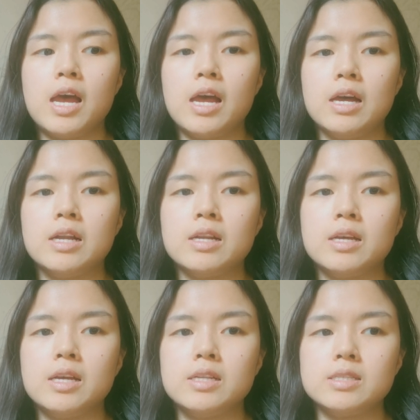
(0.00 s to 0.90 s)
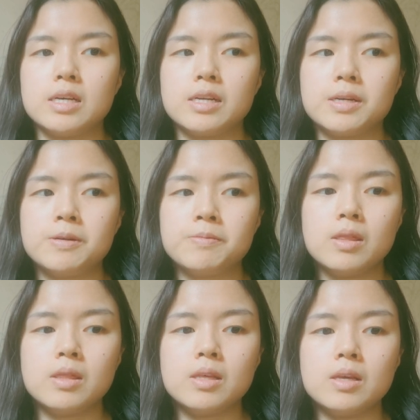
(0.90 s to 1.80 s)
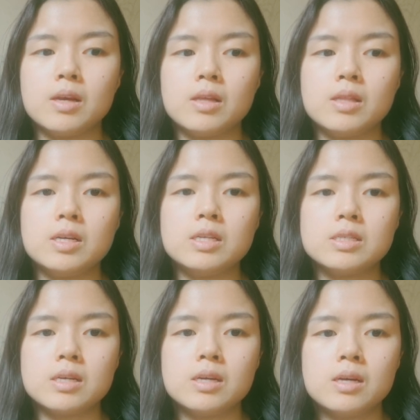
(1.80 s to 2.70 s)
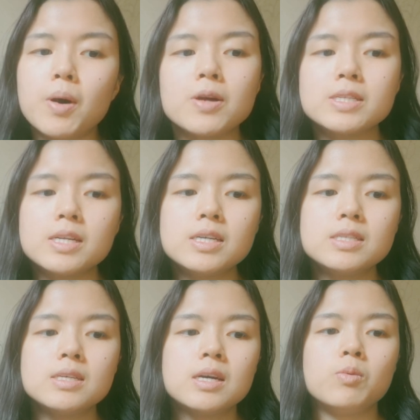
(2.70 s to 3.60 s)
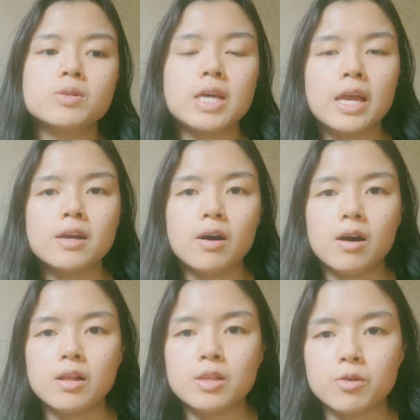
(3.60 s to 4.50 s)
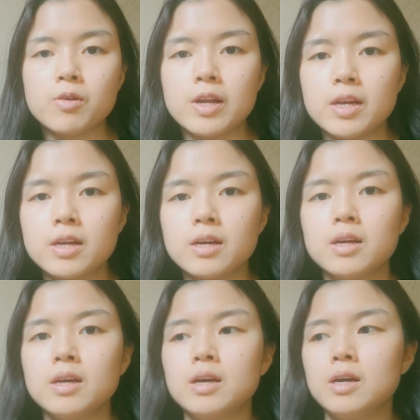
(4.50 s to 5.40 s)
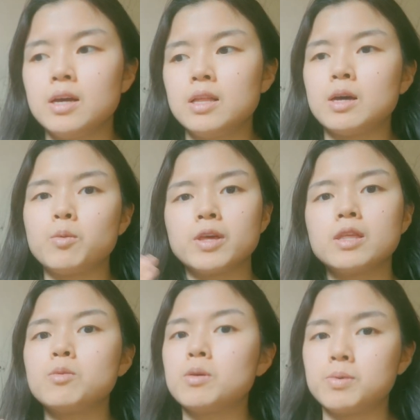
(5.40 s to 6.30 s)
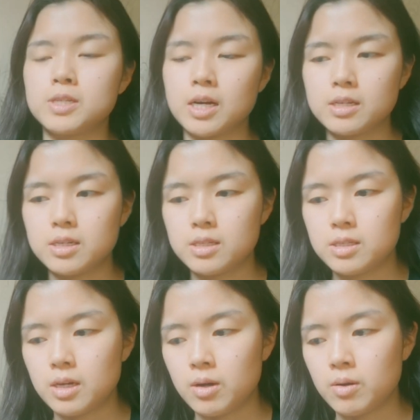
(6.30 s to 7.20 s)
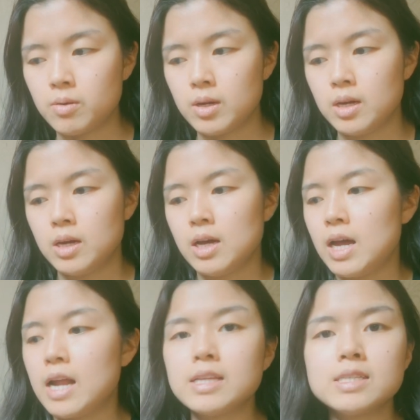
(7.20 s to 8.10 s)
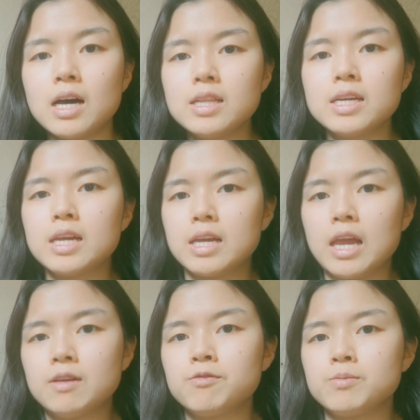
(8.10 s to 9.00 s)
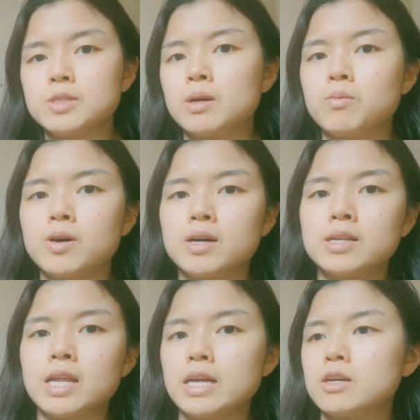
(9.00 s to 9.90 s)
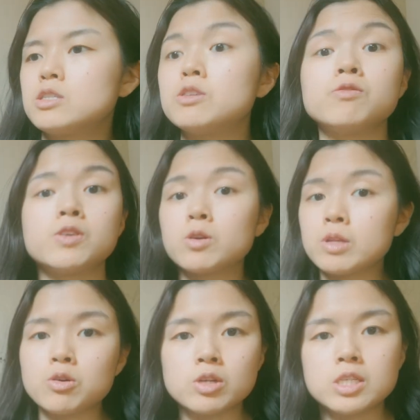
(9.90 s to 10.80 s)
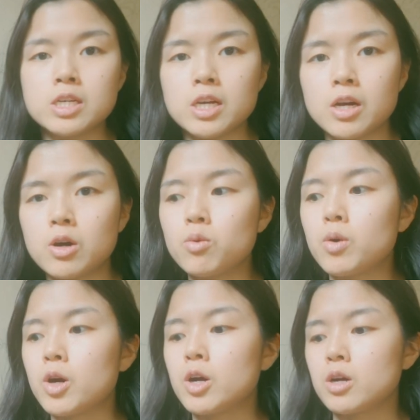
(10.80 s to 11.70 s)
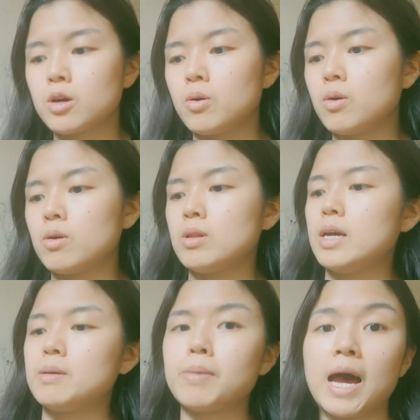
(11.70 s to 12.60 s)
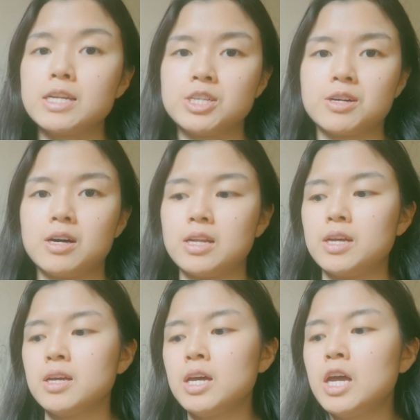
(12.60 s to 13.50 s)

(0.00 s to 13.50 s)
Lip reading: And it's like these parts in us will take on the critic that we think will protect us. So, and it's not like it came from someone like severely critiquing our work or like bashing on it.